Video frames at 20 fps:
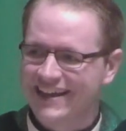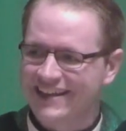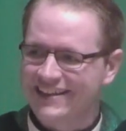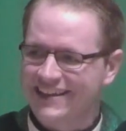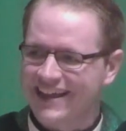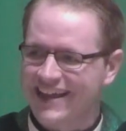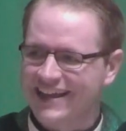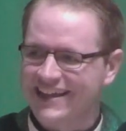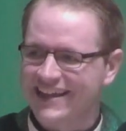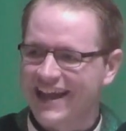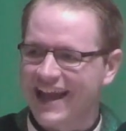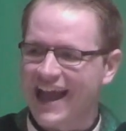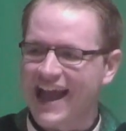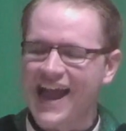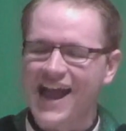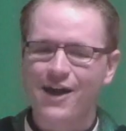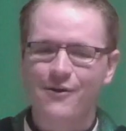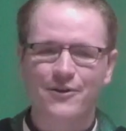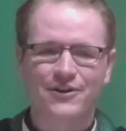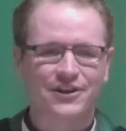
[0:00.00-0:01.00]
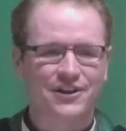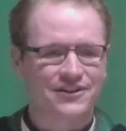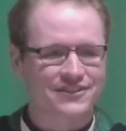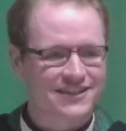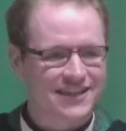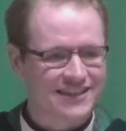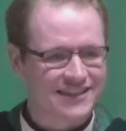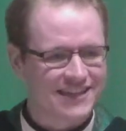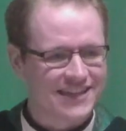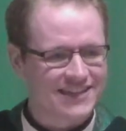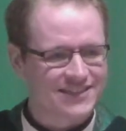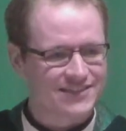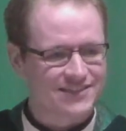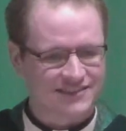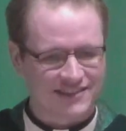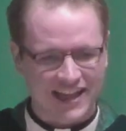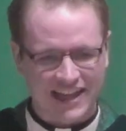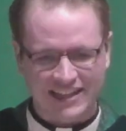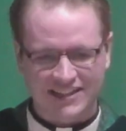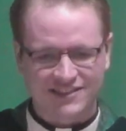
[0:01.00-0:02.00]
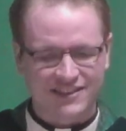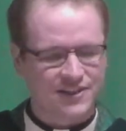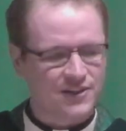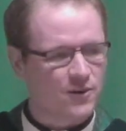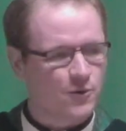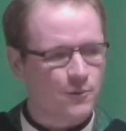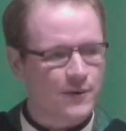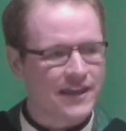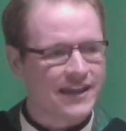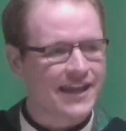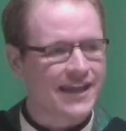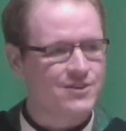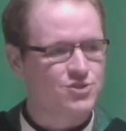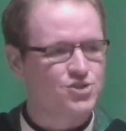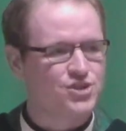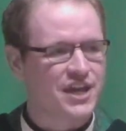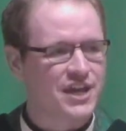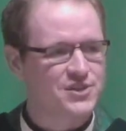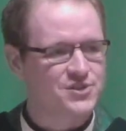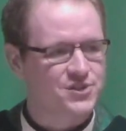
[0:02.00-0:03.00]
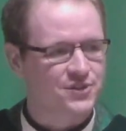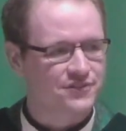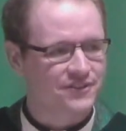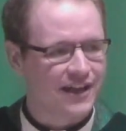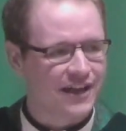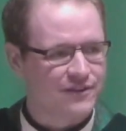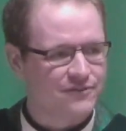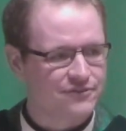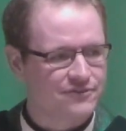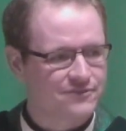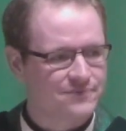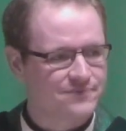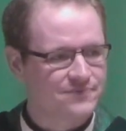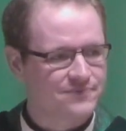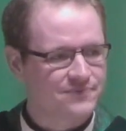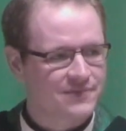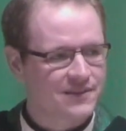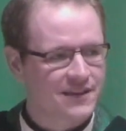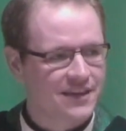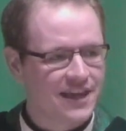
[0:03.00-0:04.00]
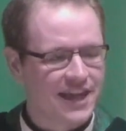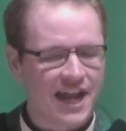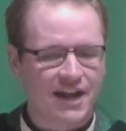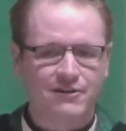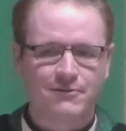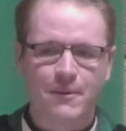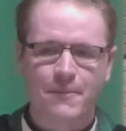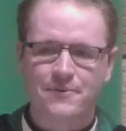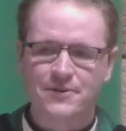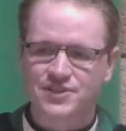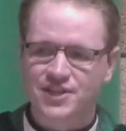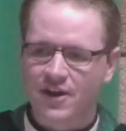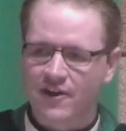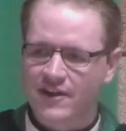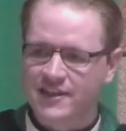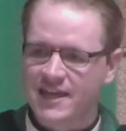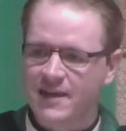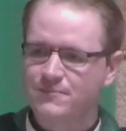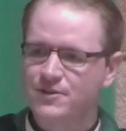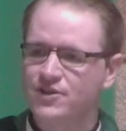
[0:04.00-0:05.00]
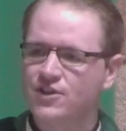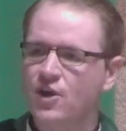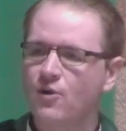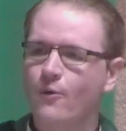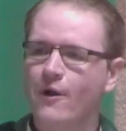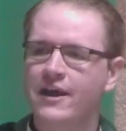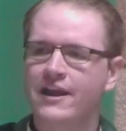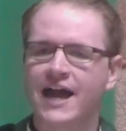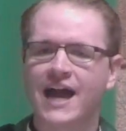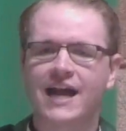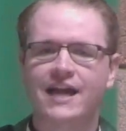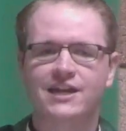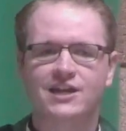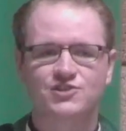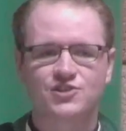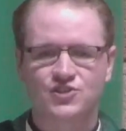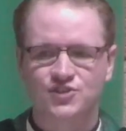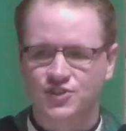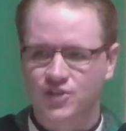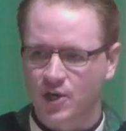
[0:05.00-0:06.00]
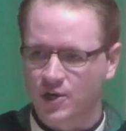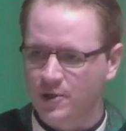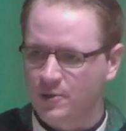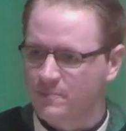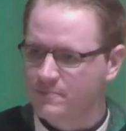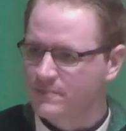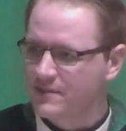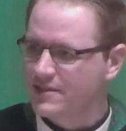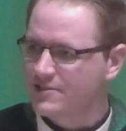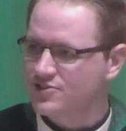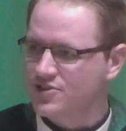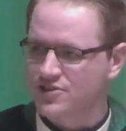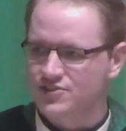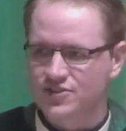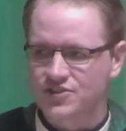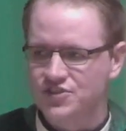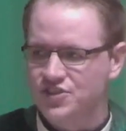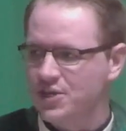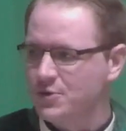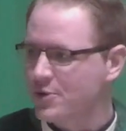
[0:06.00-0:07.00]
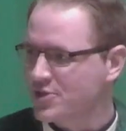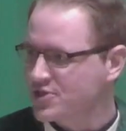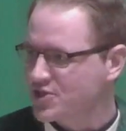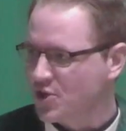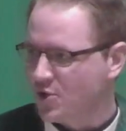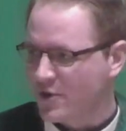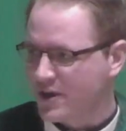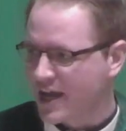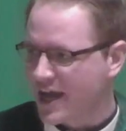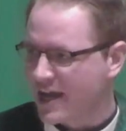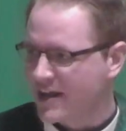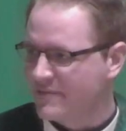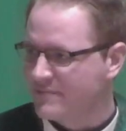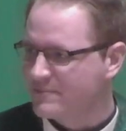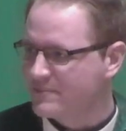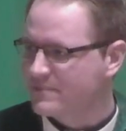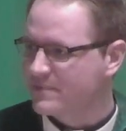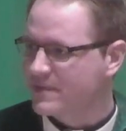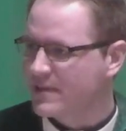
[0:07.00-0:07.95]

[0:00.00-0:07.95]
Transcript: Like, how on earth could this like little weekend change your life? And I remember telling them, you know what, I'm gonna just go just to see what's going on.